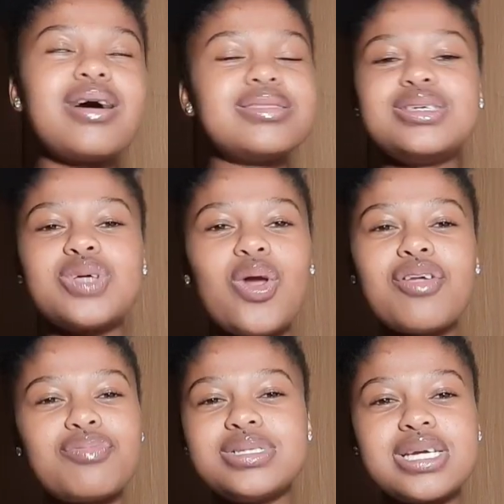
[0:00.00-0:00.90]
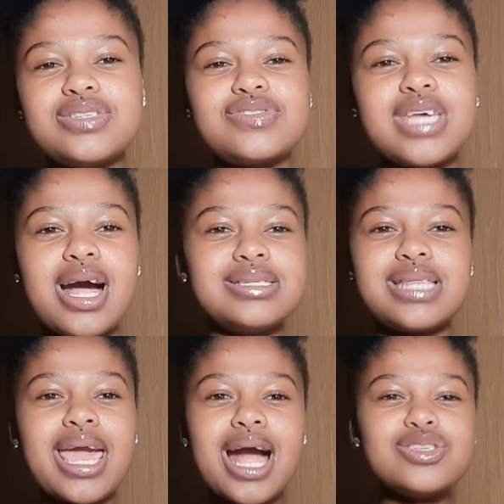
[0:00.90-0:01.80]
there's a lot of protective styles.
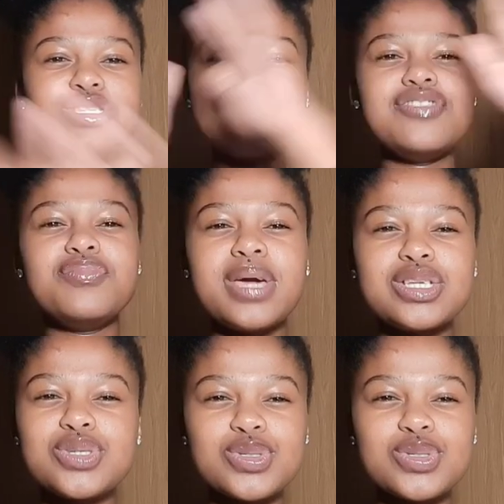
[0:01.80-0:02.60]
Like, I'll just leave pictures